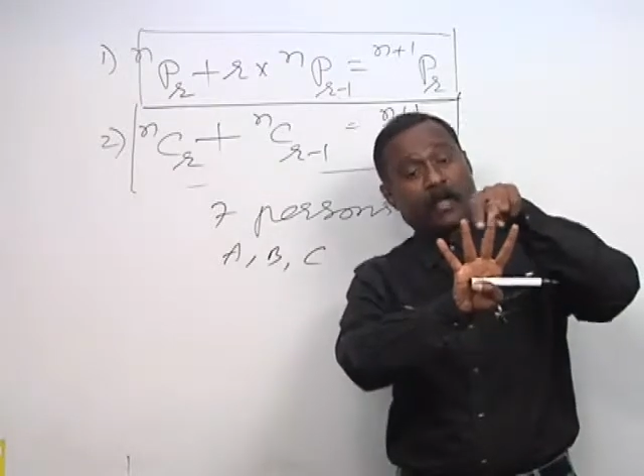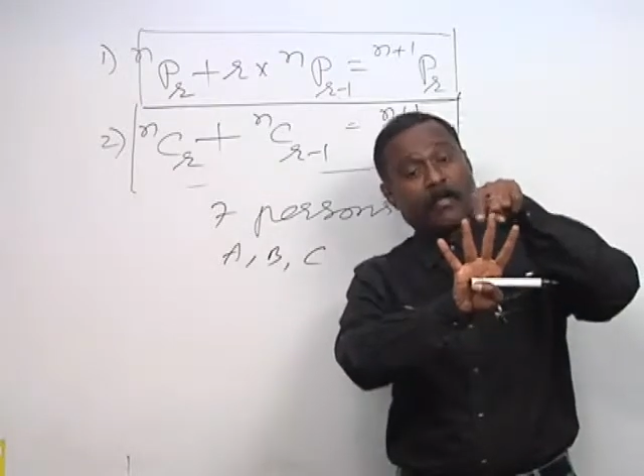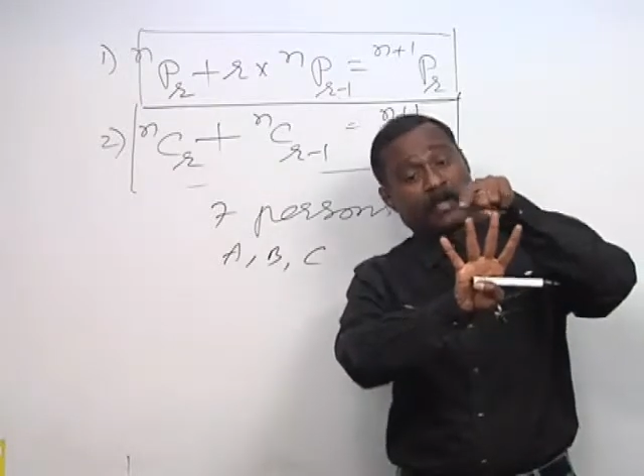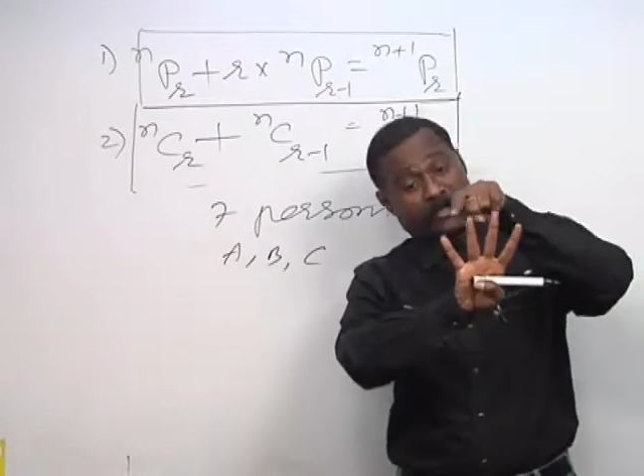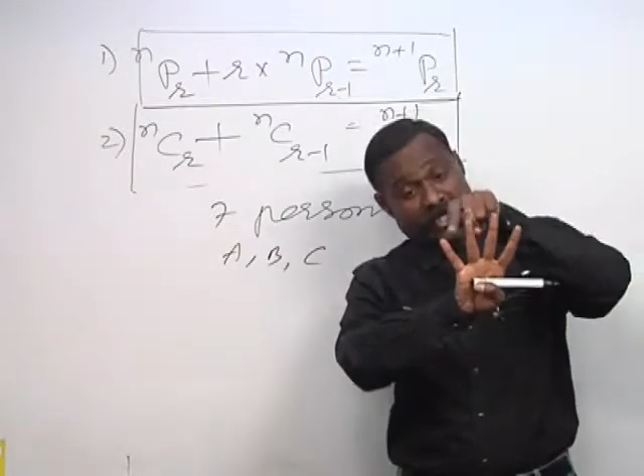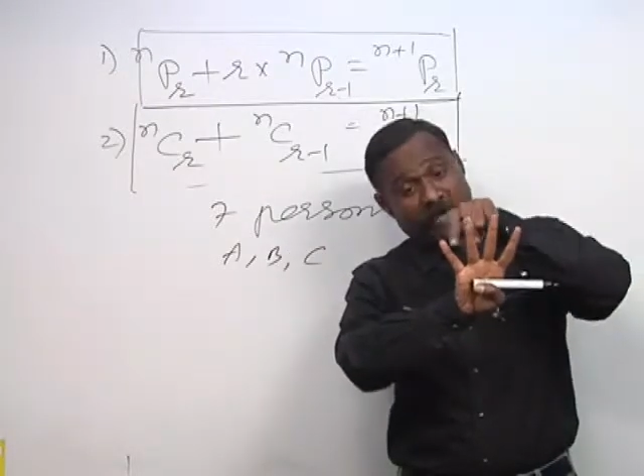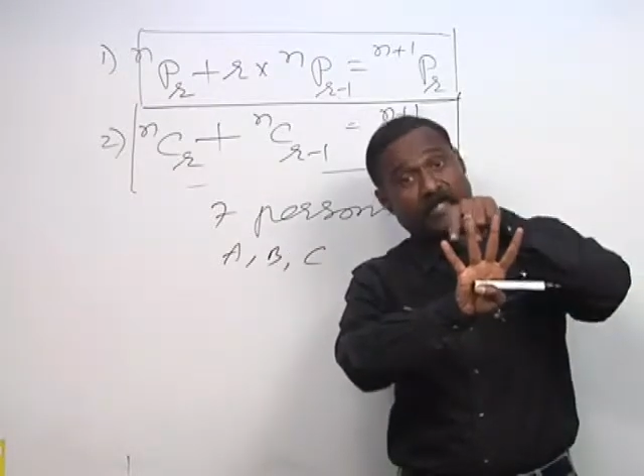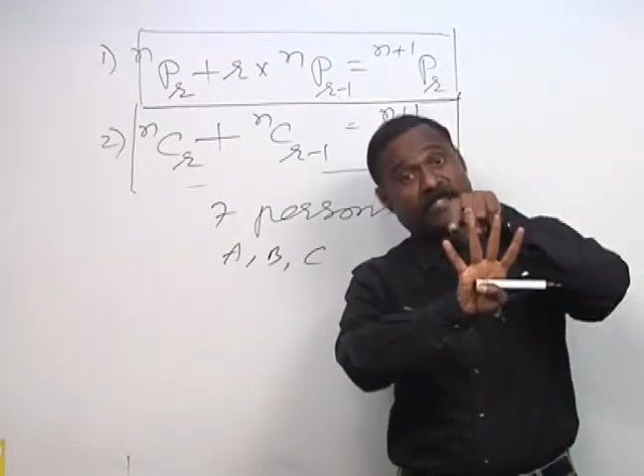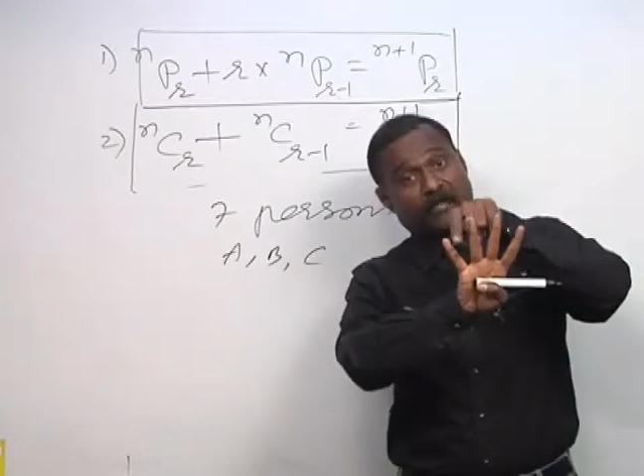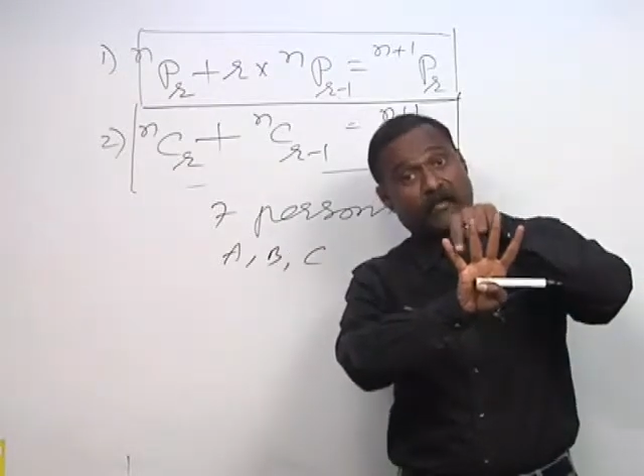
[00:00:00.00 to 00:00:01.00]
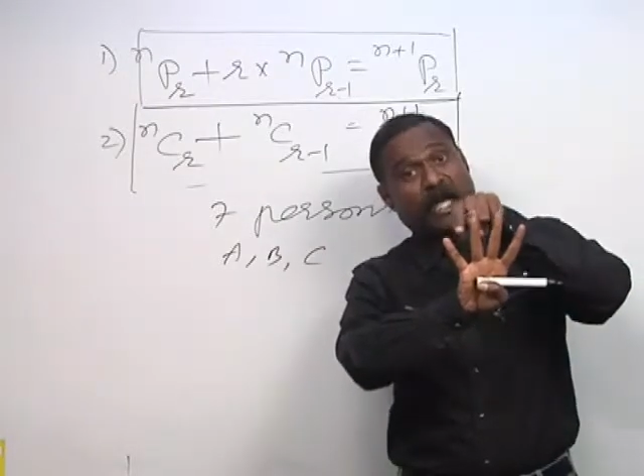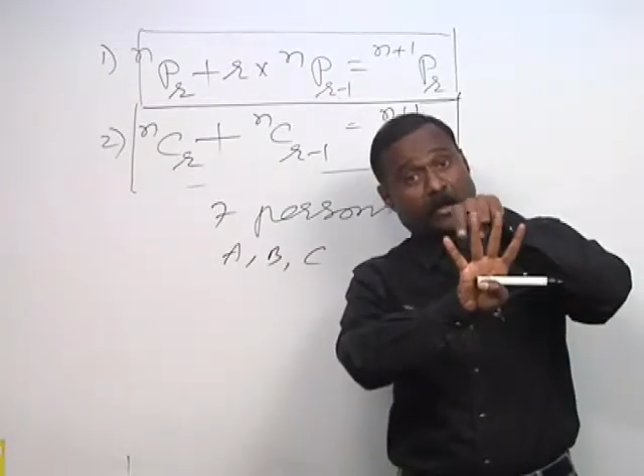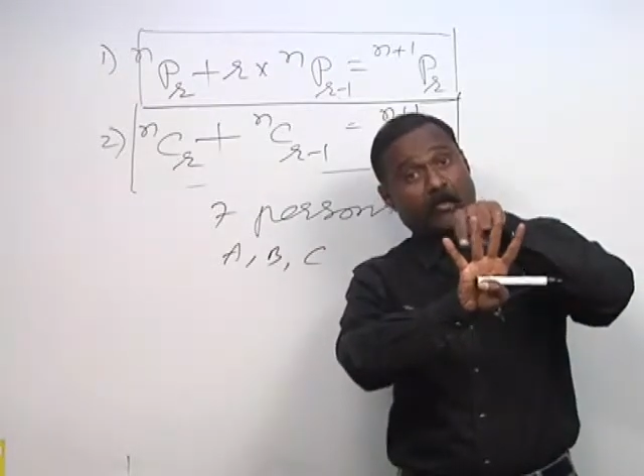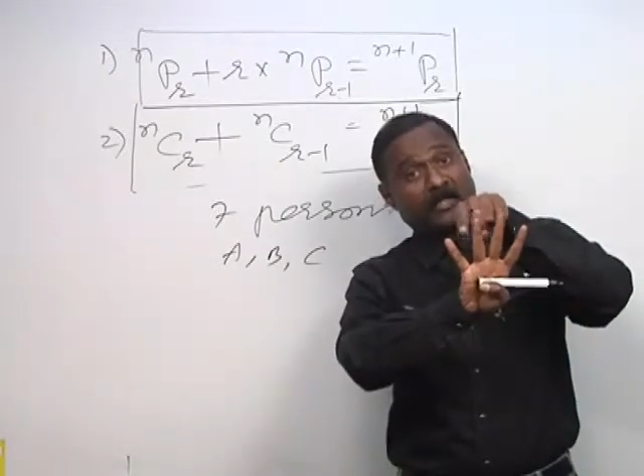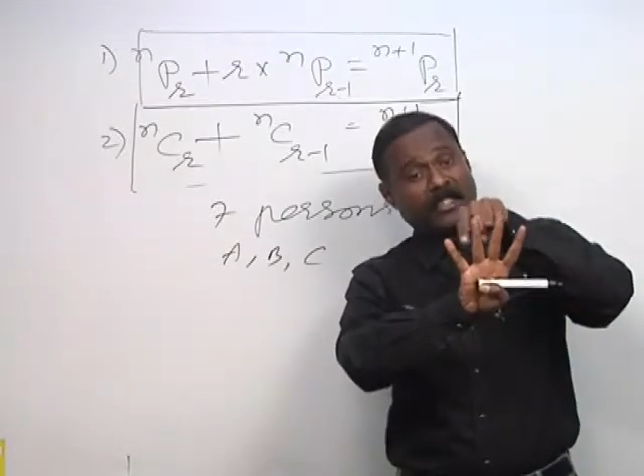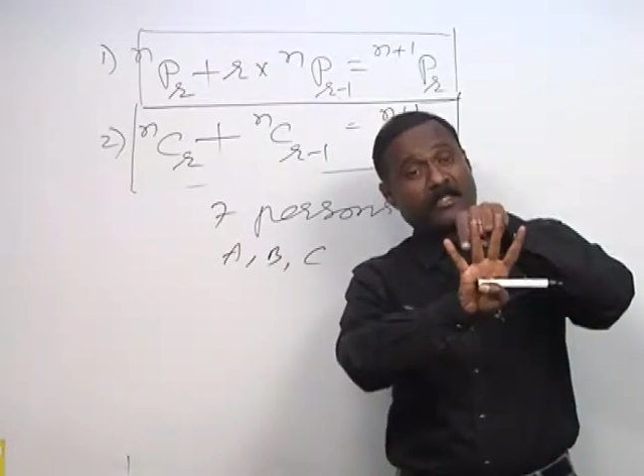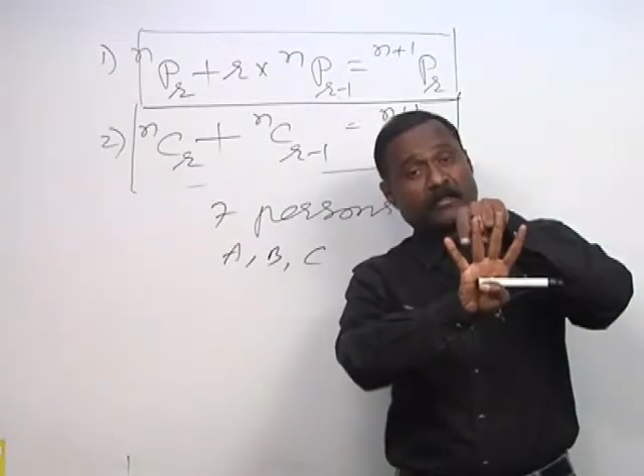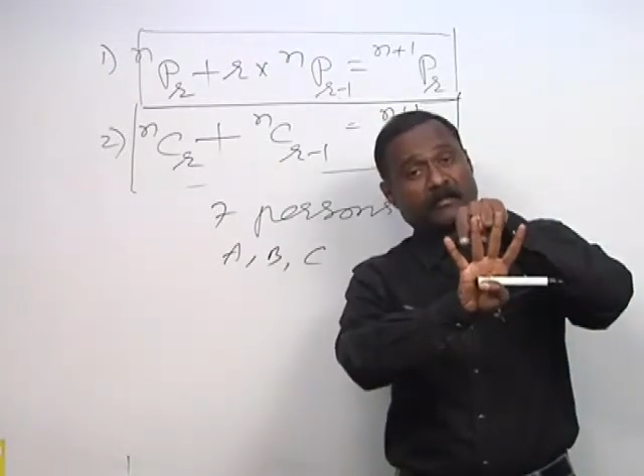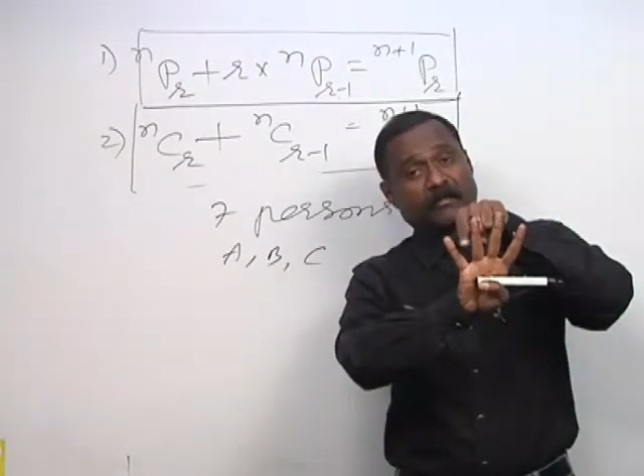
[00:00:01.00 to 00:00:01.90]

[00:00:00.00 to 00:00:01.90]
because C must be accommodated.